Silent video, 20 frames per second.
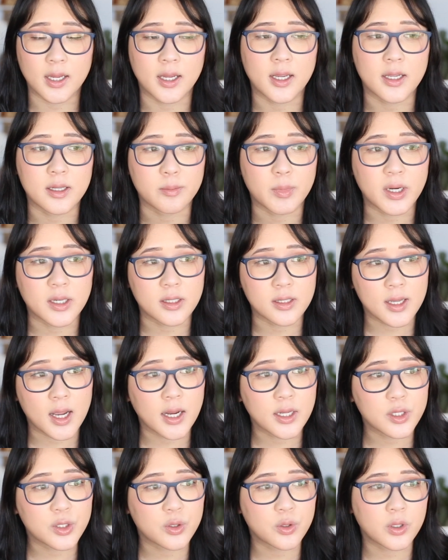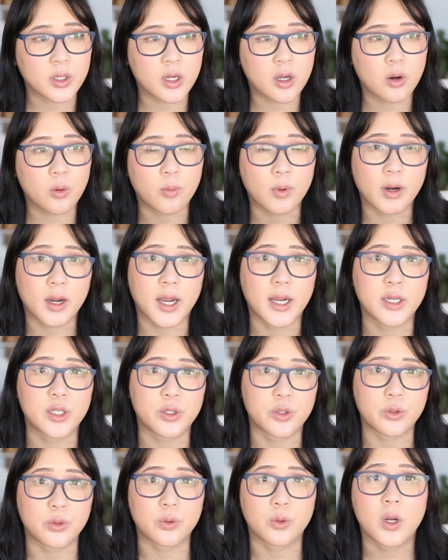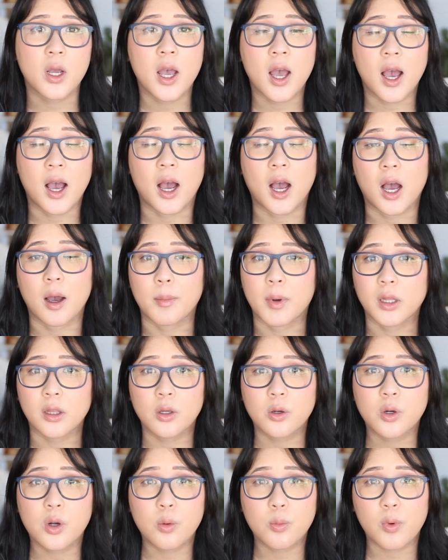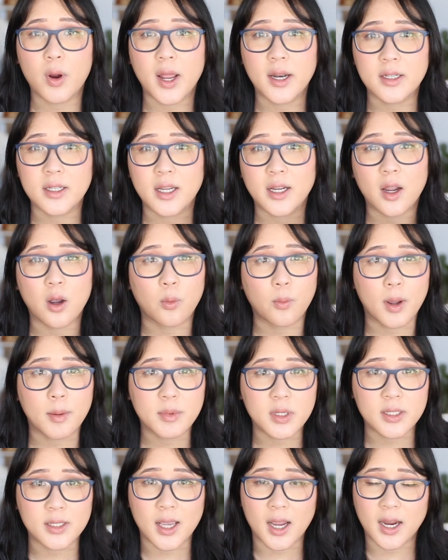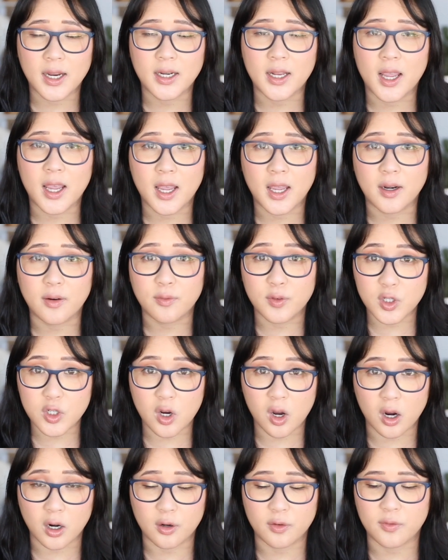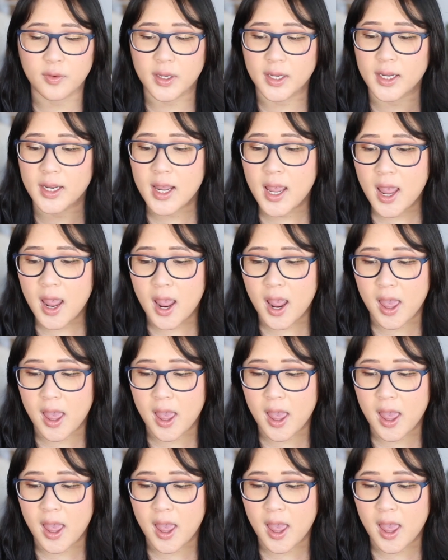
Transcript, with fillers: It is my design studio where I do um, logo branding, web design, and photography.